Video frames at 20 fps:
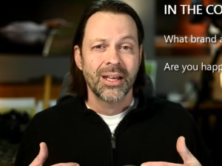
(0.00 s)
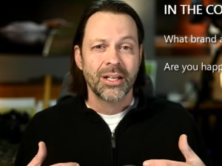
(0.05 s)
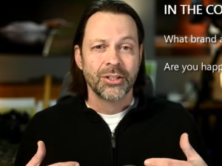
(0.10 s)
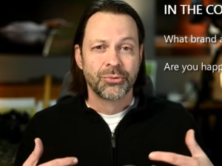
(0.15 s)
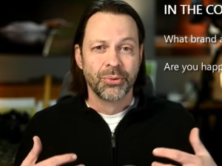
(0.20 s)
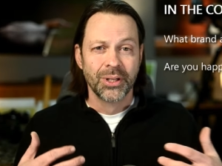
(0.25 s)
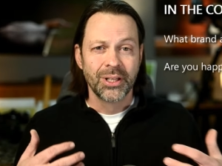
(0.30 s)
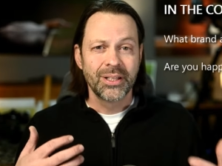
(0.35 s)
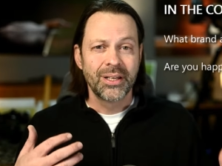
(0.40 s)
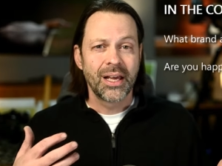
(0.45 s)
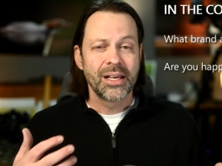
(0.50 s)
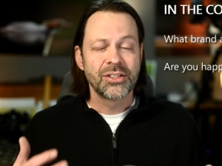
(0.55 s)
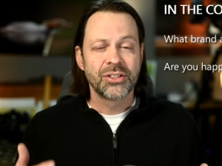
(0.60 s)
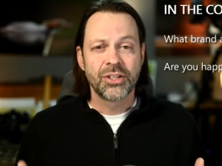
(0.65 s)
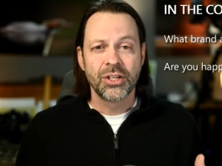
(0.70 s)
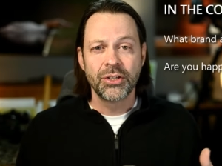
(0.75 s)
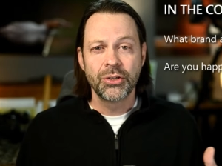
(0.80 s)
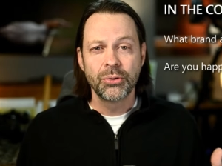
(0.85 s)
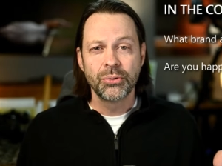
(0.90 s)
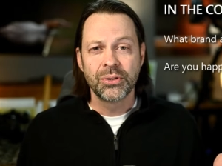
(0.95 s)
it's really nice
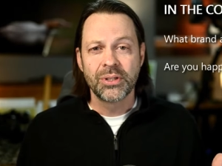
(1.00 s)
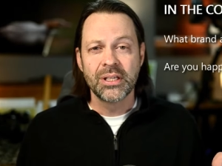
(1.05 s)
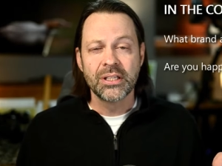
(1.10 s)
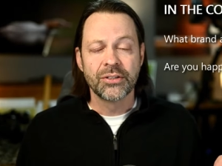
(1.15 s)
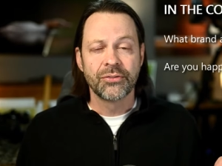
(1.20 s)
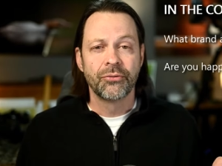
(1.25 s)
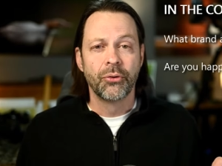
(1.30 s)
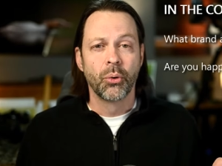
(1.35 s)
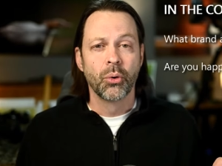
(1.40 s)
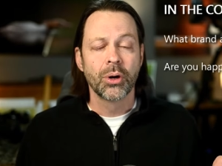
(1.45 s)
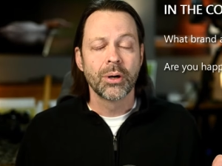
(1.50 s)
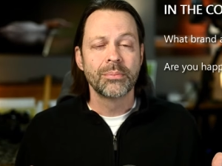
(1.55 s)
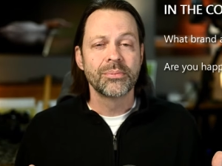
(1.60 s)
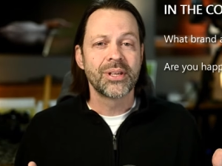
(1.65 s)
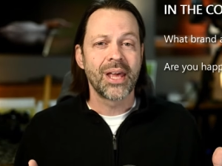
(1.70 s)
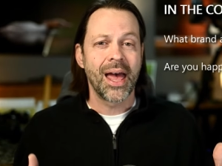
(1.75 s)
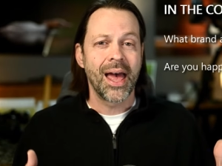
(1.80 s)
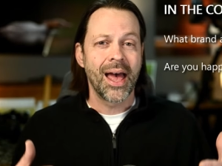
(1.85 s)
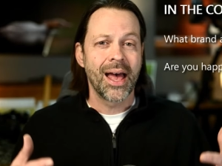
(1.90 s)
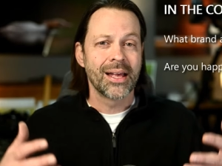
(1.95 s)
to use these forums
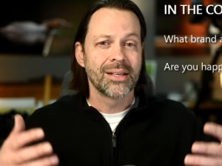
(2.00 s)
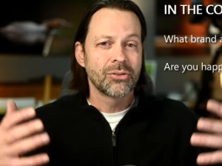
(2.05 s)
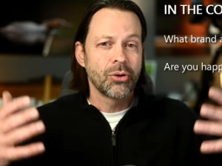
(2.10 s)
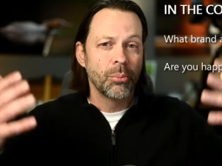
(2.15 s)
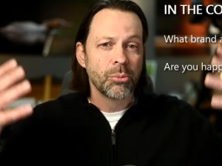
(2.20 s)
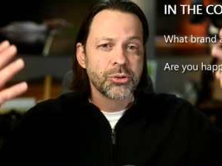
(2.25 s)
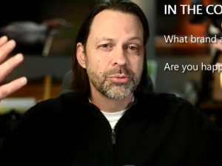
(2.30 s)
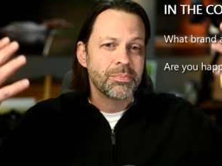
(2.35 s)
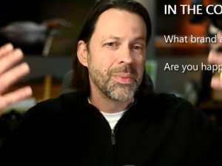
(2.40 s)
as almost